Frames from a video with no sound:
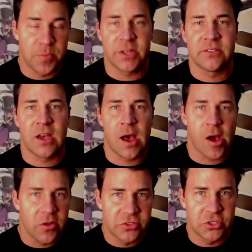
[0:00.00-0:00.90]
but I'll
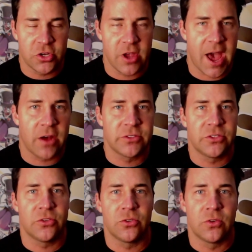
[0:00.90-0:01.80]
also show you how
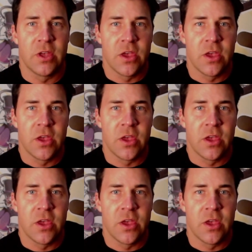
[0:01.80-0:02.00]
to